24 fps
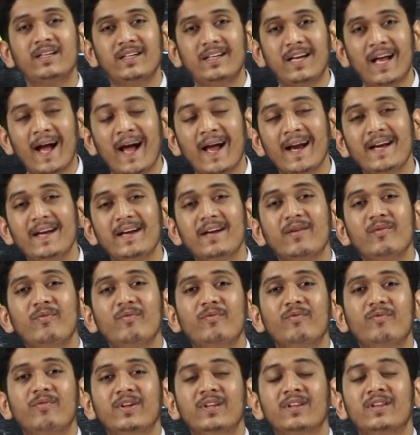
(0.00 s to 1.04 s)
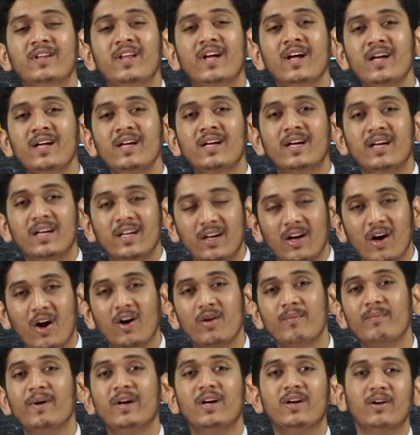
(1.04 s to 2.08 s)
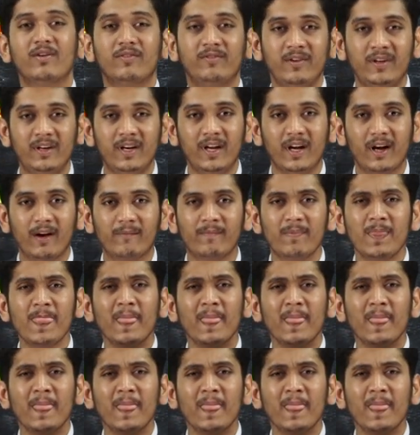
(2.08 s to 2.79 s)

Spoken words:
tandem with the government of India.